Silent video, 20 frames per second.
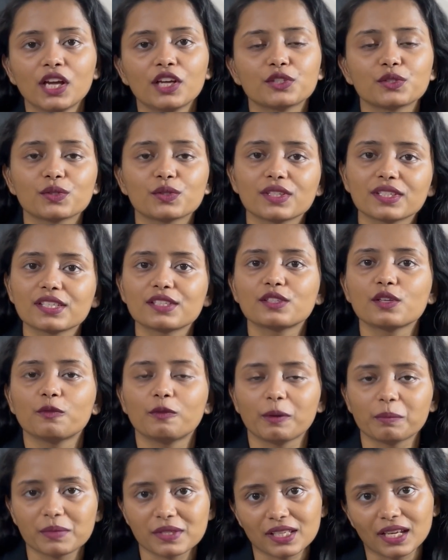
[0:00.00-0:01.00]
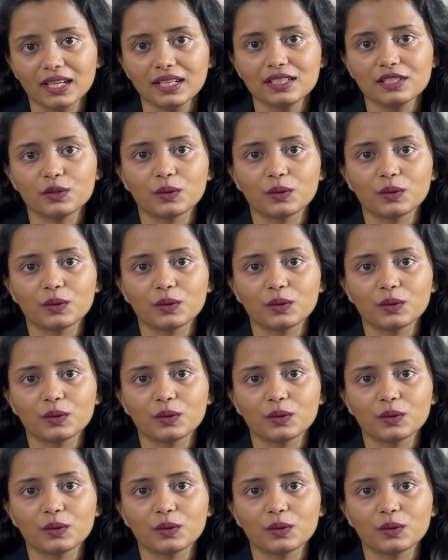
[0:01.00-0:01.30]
So this is the website.